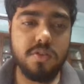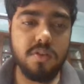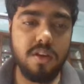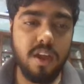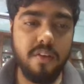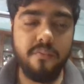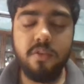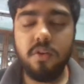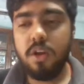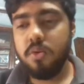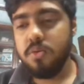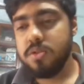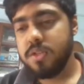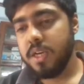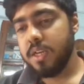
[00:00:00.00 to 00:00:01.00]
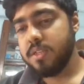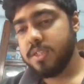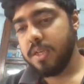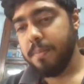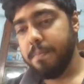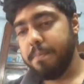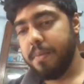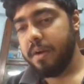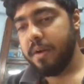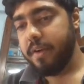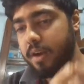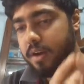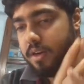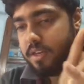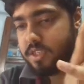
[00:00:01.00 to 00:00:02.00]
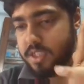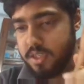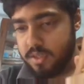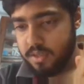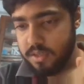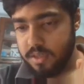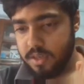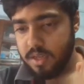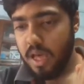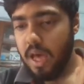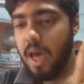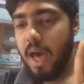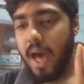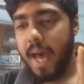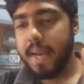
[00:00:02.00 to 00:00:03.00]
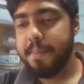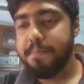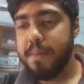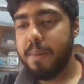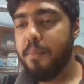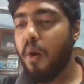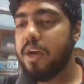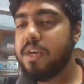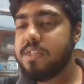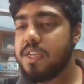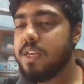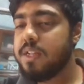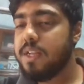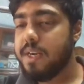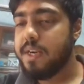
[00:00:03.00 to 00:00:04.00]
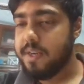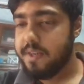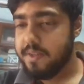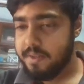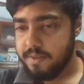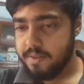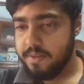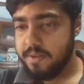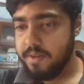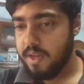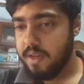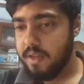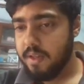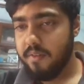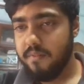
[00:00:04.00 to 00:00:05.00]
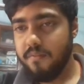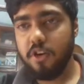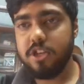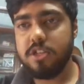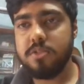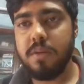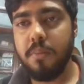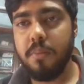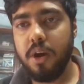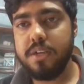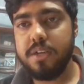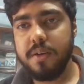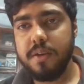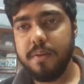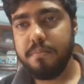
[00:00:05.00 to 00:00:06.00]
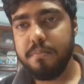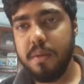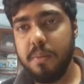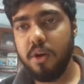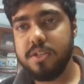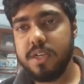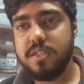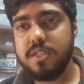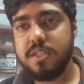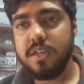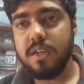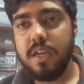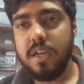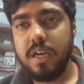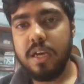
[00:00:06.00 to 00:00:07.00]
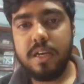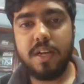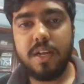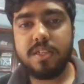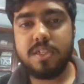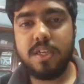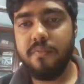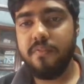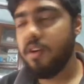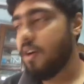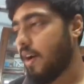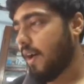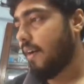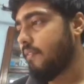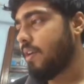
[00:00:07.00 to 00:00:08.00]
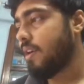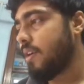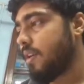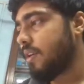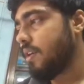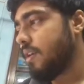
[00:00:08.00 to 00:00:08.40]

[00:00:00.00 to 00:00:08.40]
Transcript: if you are using simple recursion and memoizing it, okay, what is memoizing? Memoizing is, so let's say if you're having